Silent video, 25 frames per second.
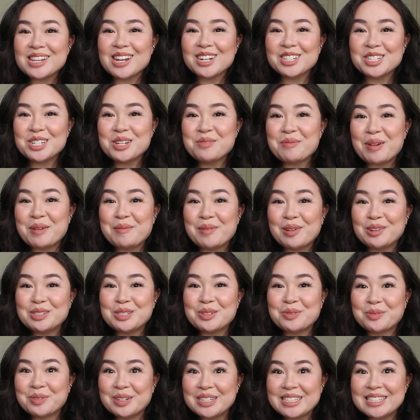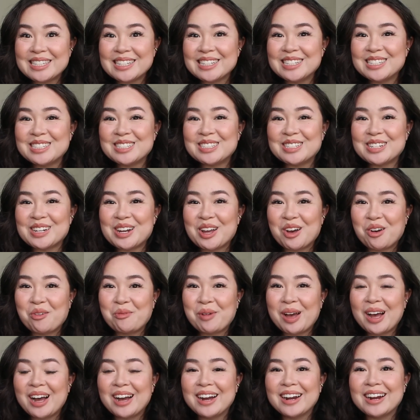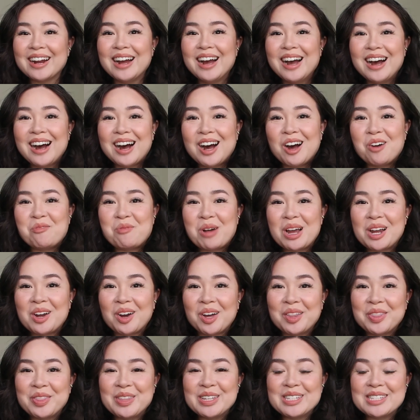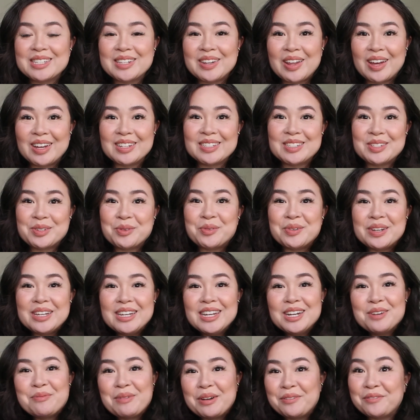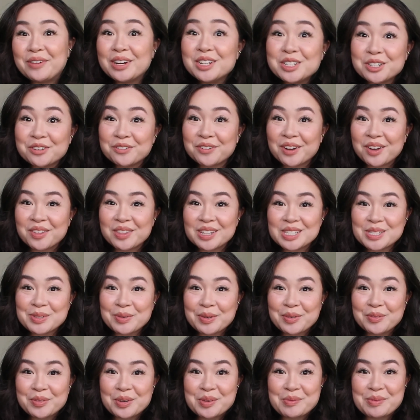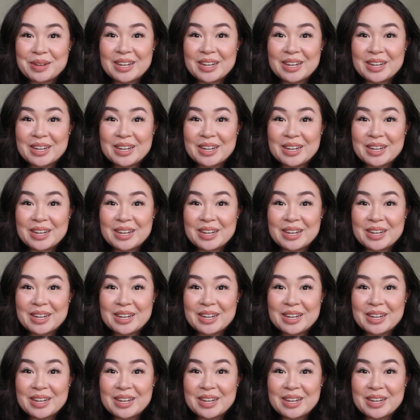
This is actually my most recent Chanel bag. I got this last week. My vendor found this one for